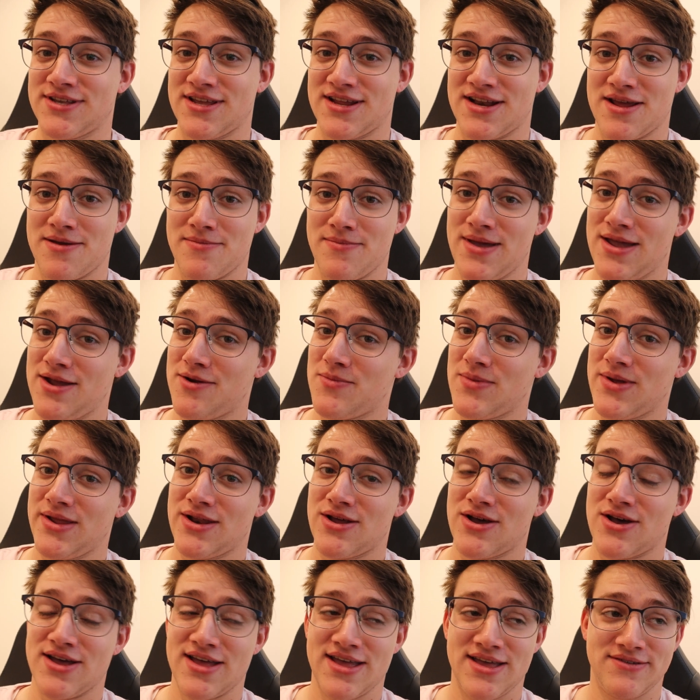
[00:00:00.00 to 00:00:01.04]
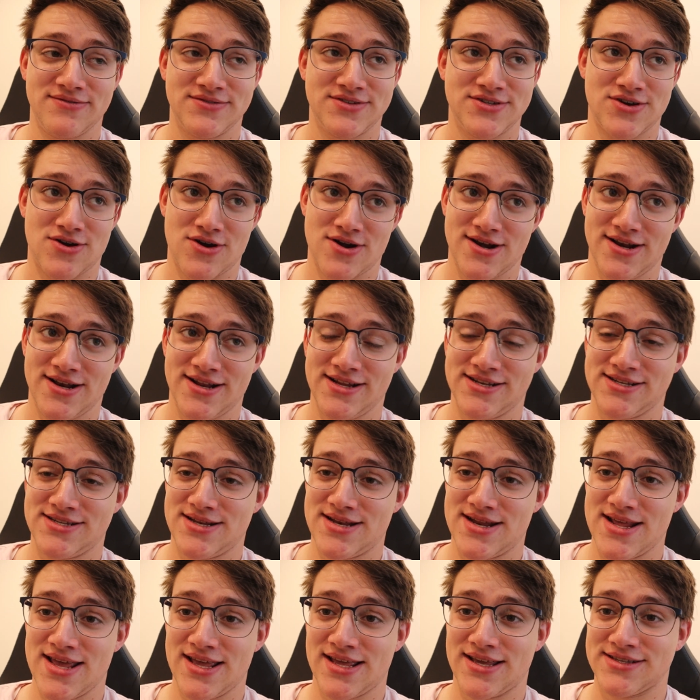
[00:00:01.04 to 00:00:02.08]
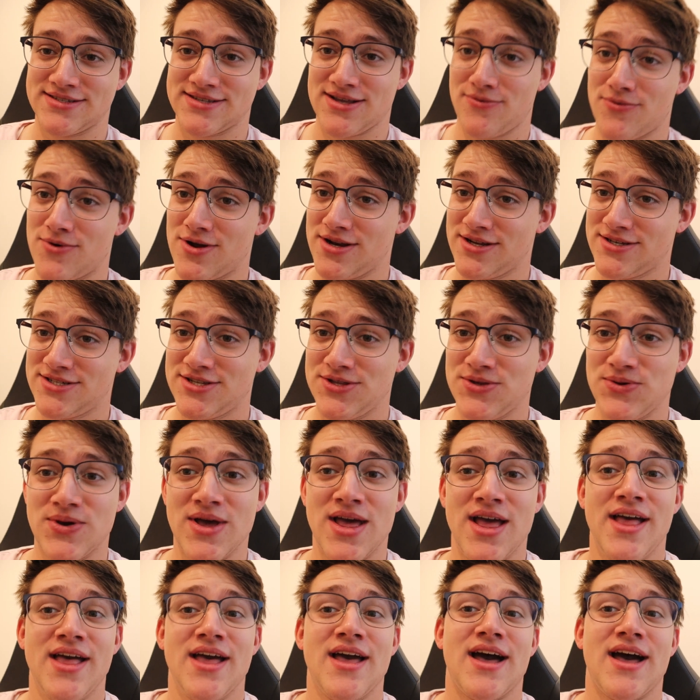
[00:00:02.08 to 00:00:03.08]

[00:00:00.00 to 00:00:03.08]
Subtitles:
and I may or may not have started it today because I wanted to.